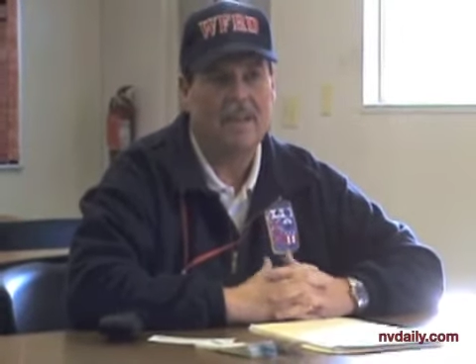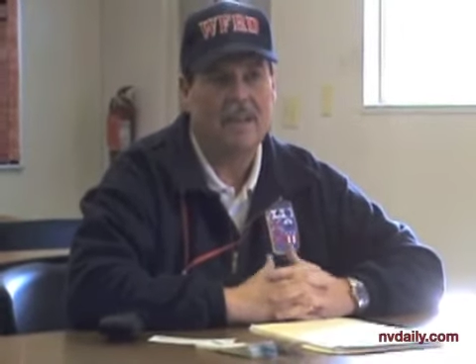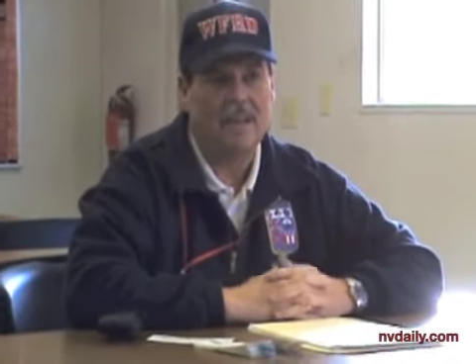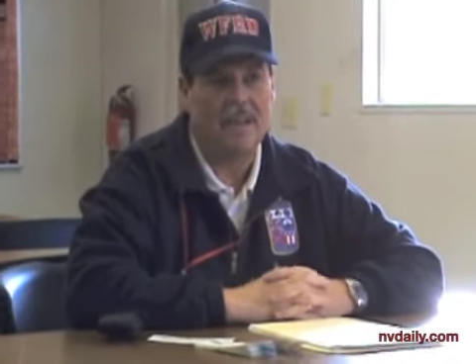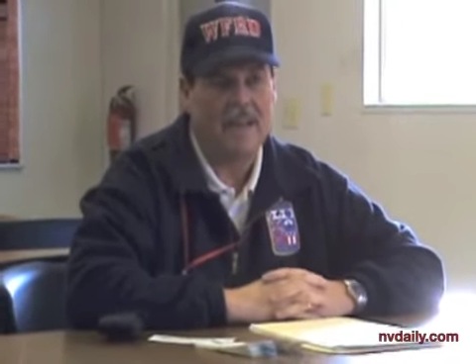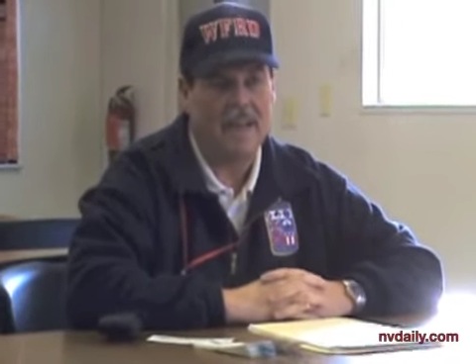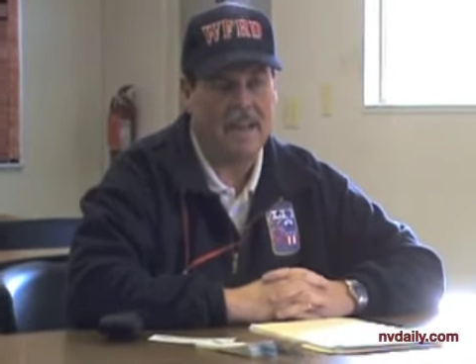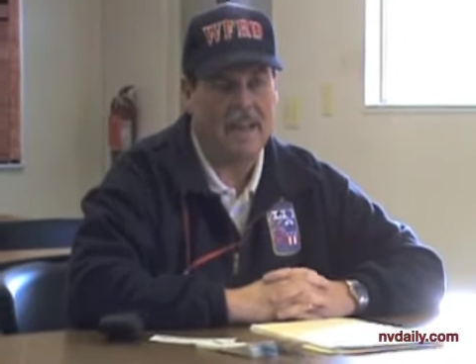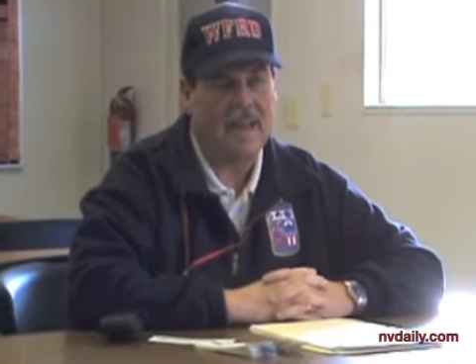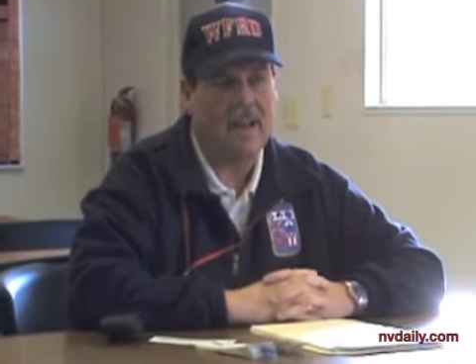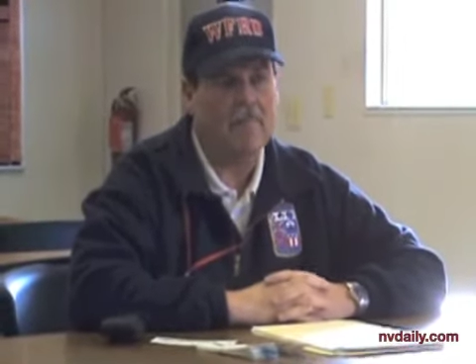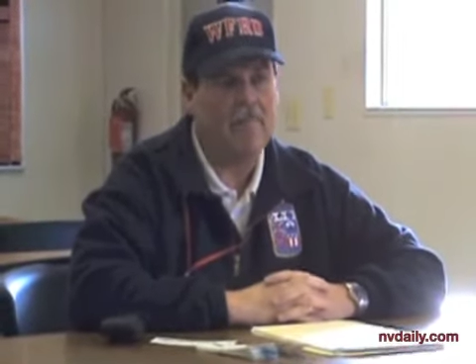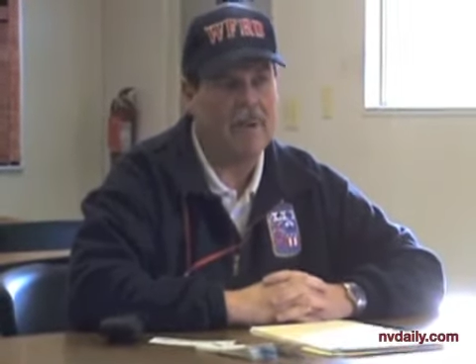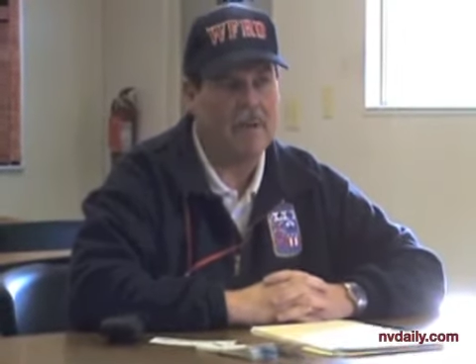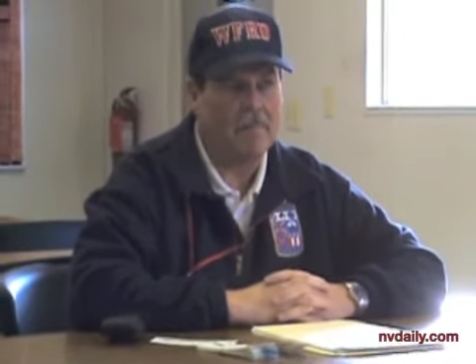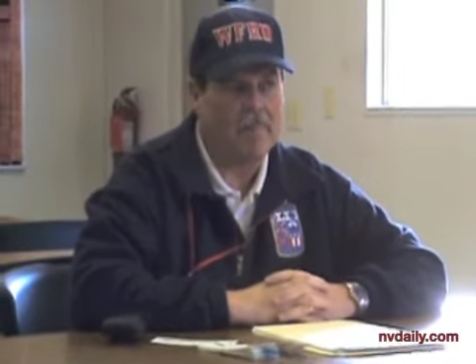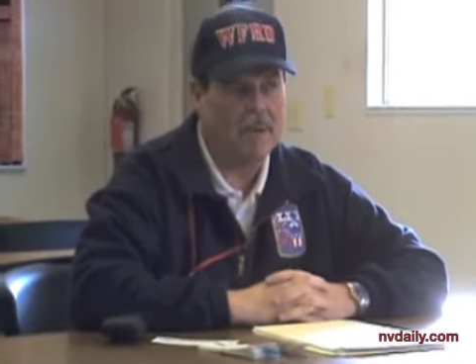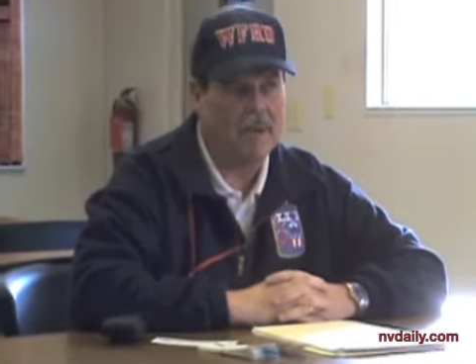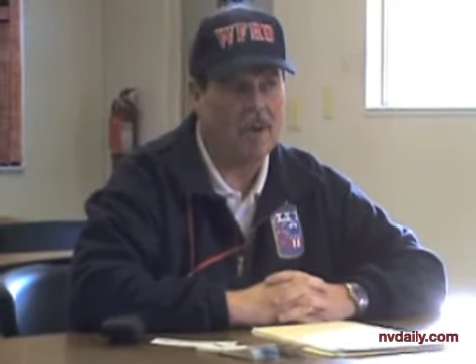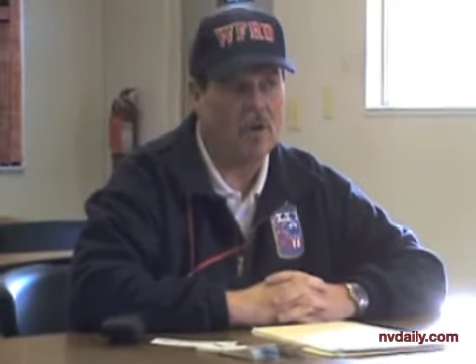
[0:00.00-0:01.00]
And they can
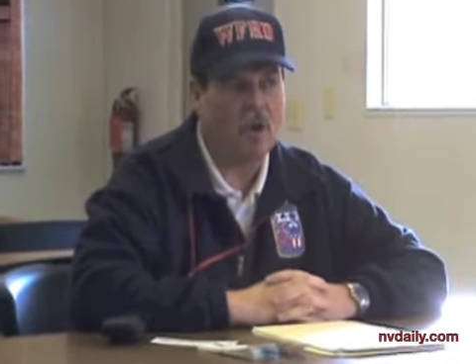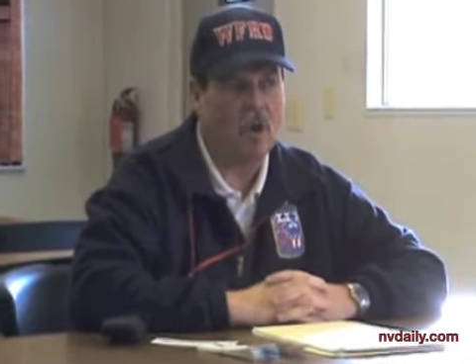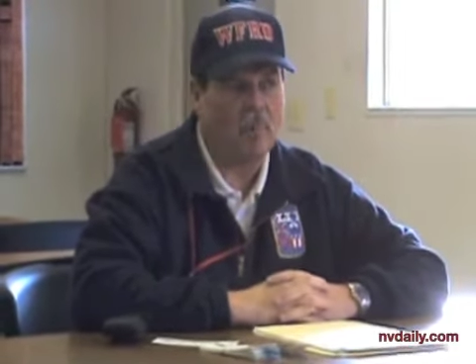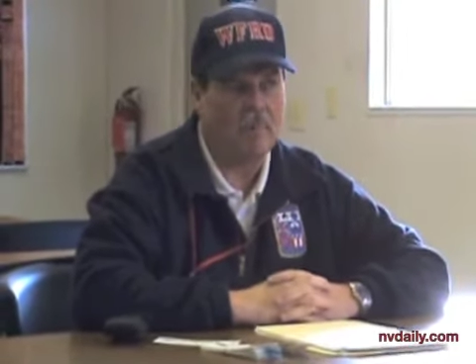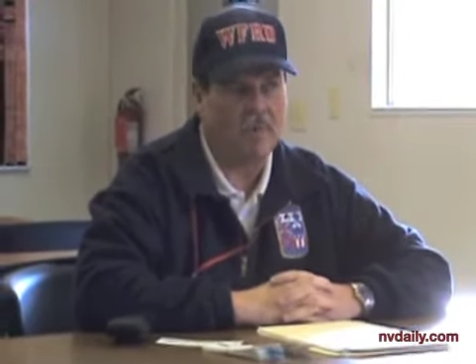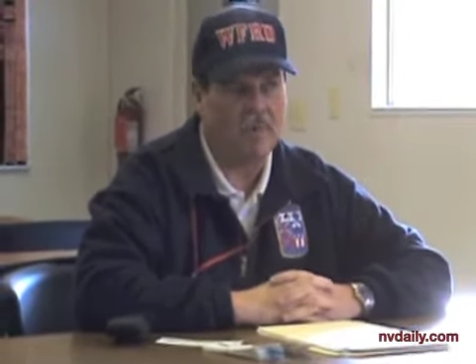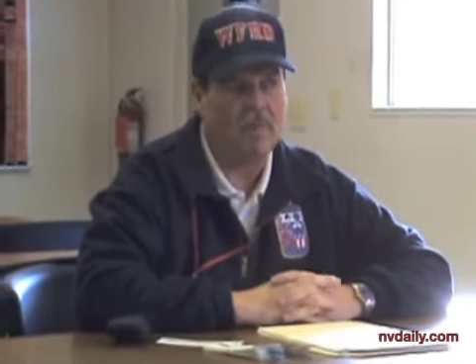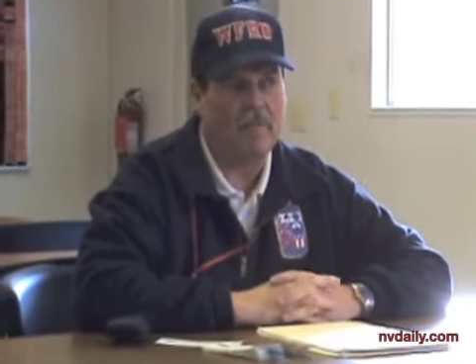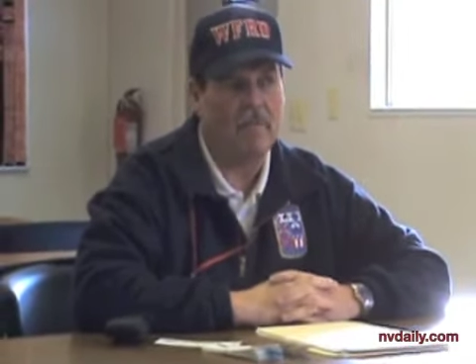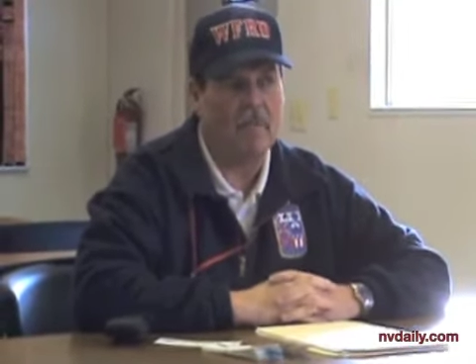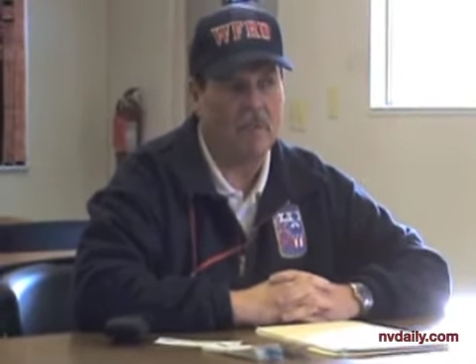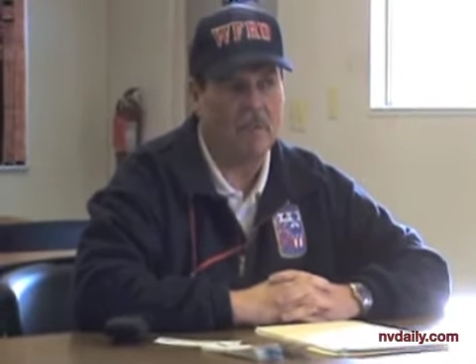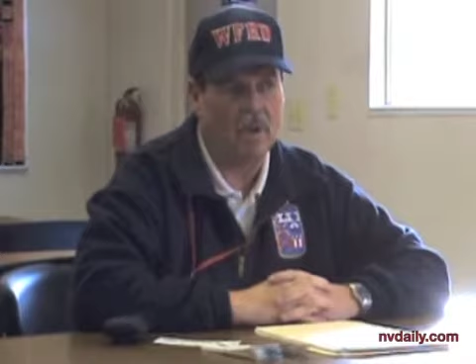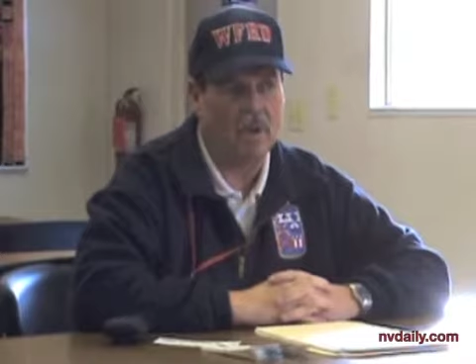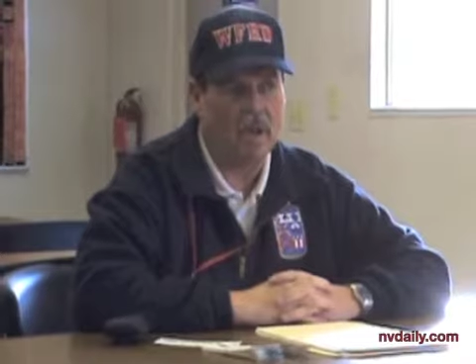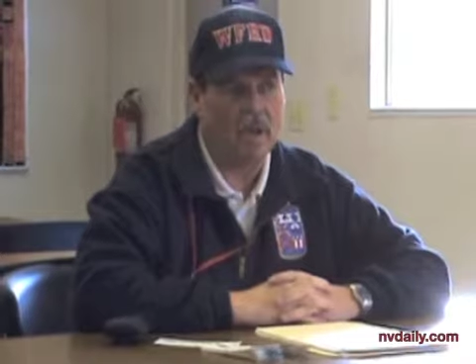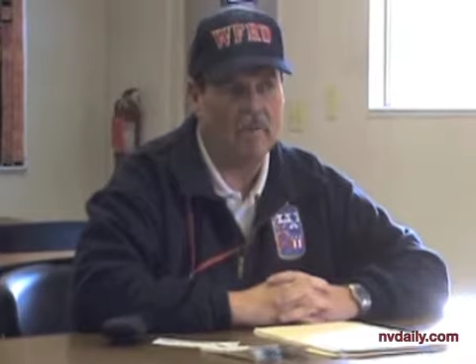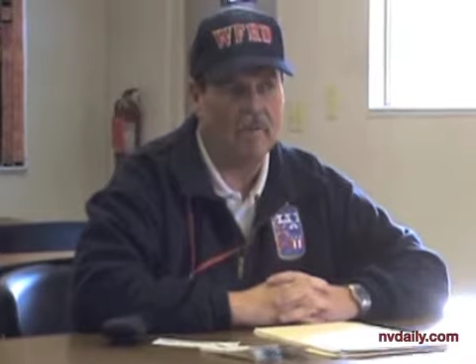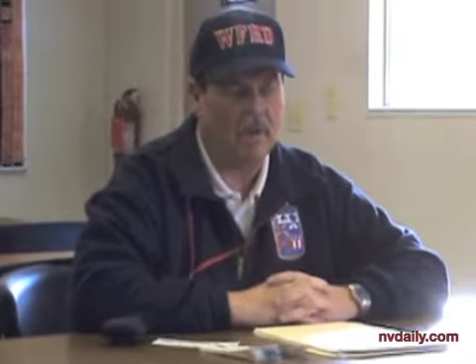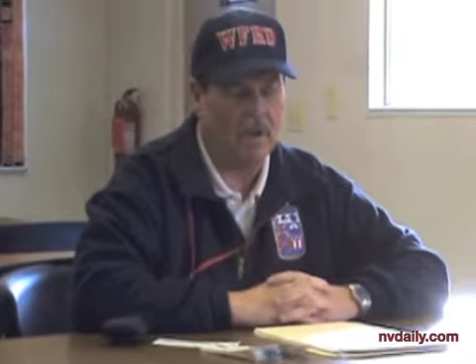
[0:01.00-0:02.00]
be a big culprit for a
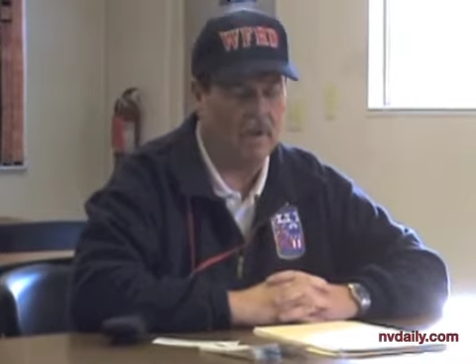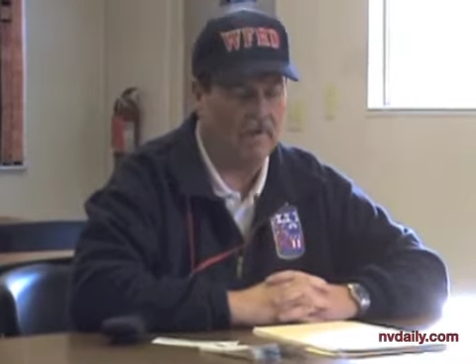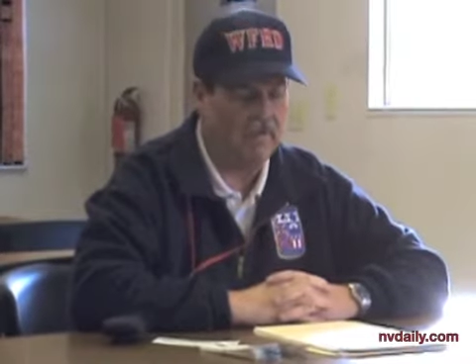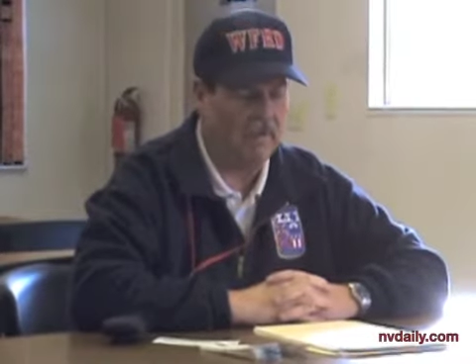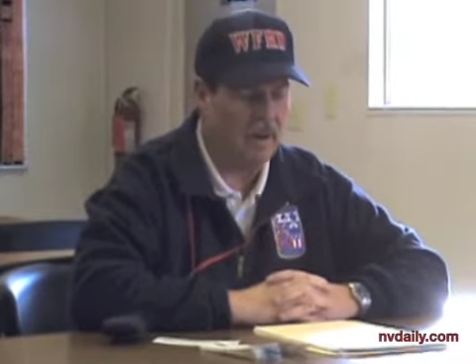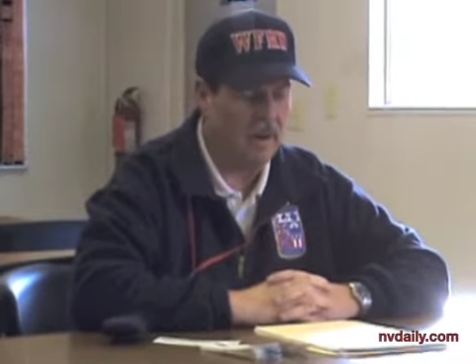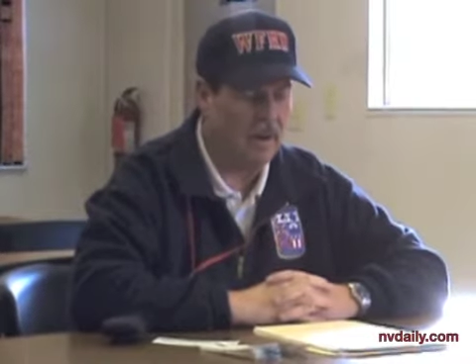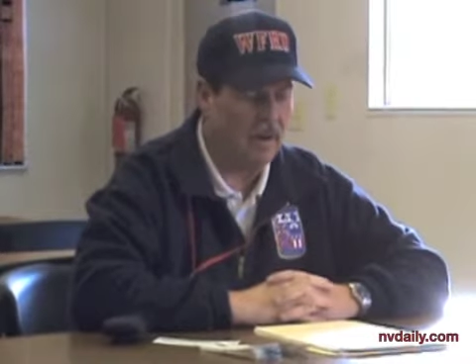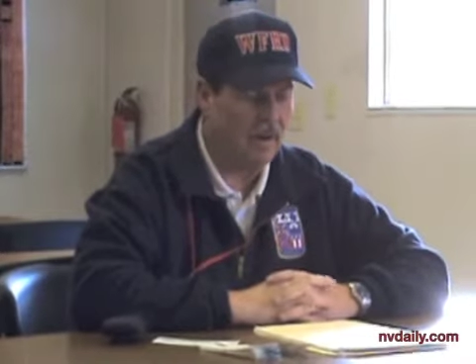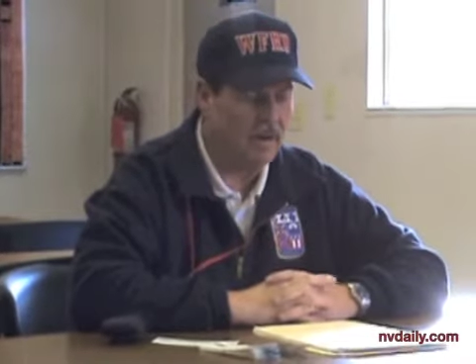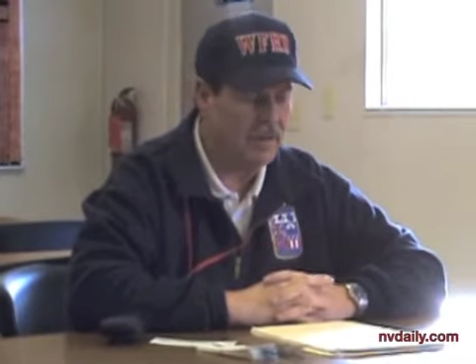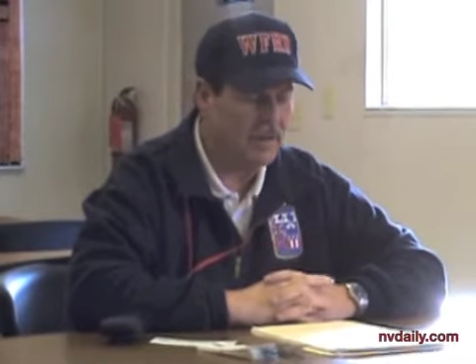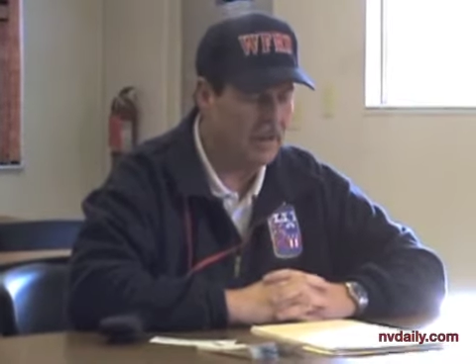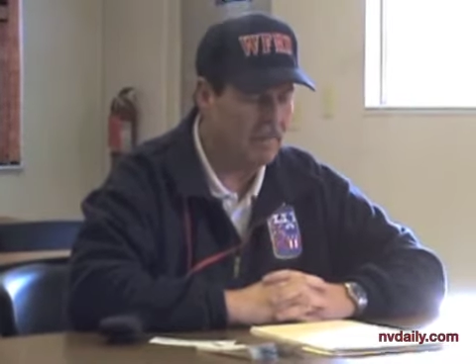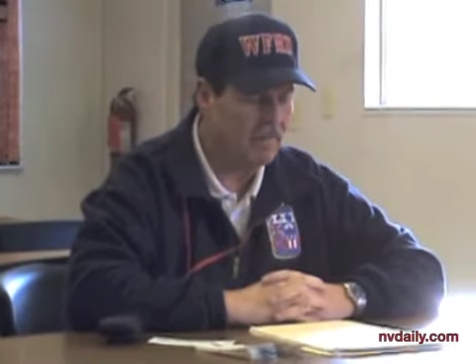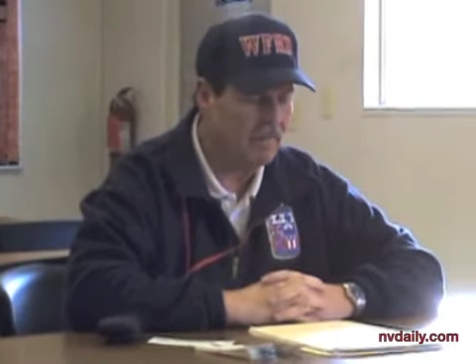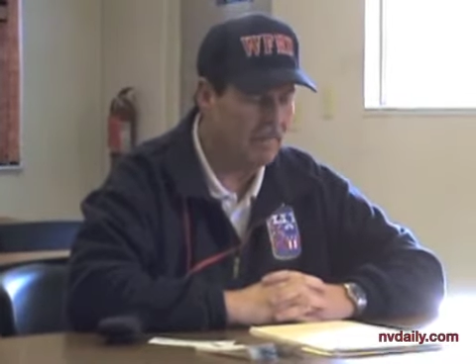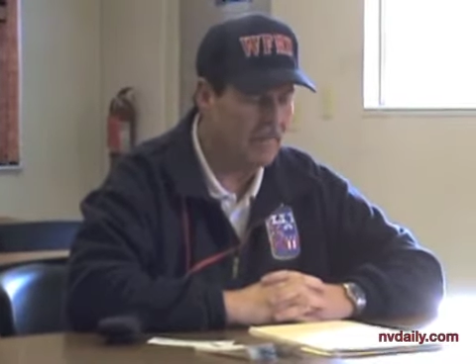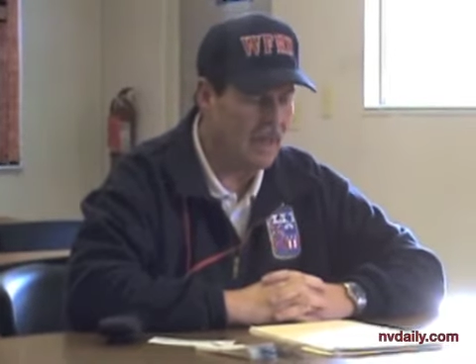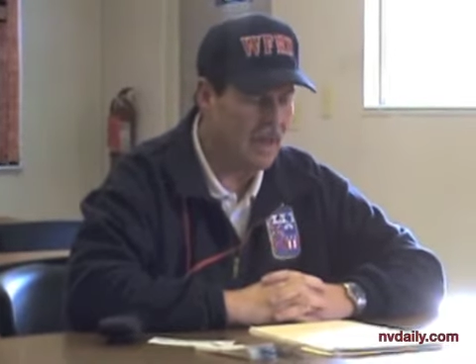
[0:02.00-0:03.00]
lot of our fires.